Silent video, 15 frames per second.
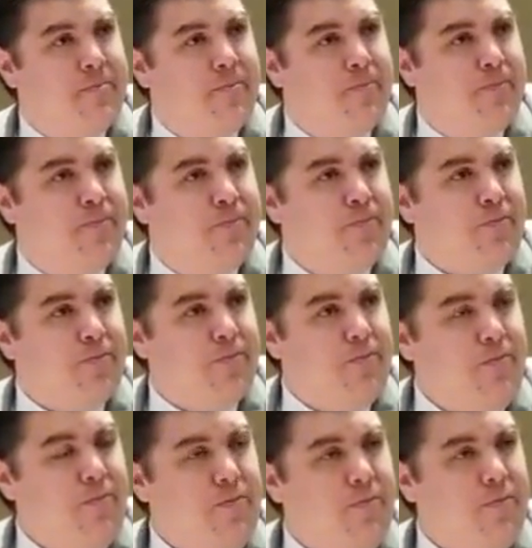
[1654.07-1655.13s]

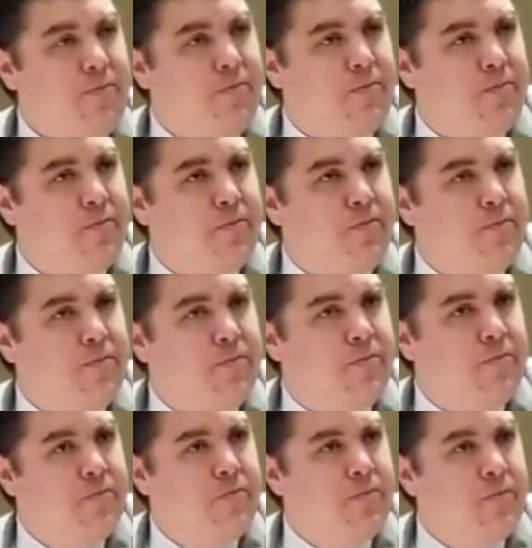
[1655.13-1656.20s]

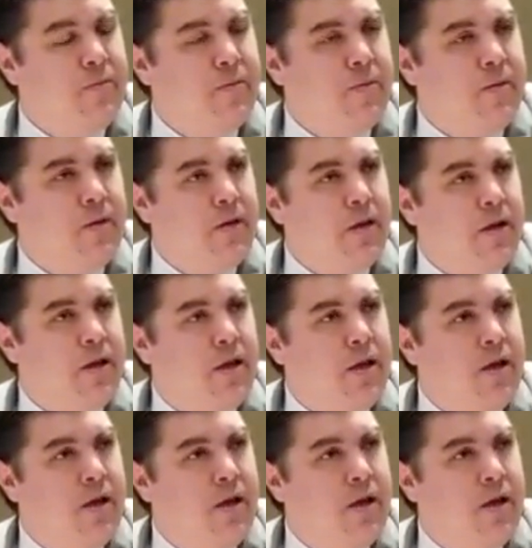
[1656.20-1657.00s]
(no one is talking)